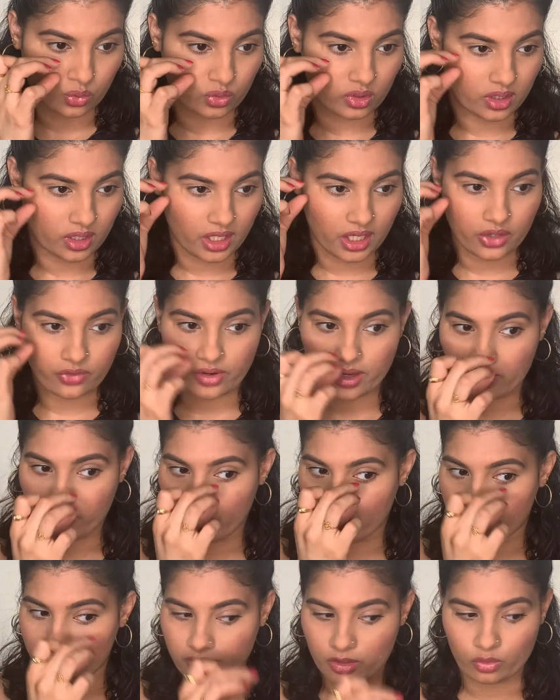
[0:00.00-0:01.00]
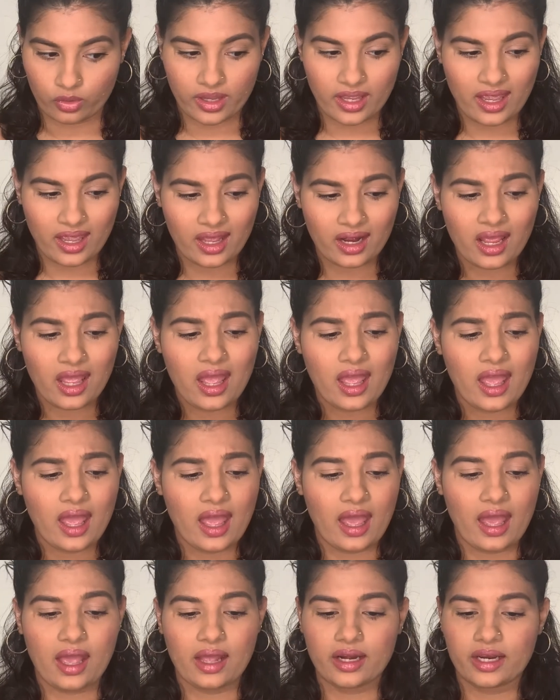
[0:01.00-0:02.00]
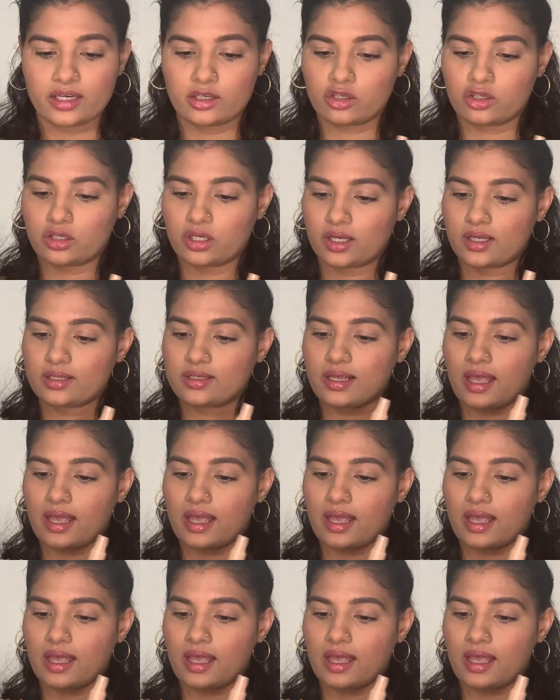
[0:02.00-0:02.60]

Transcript: the area wherever you can, and it does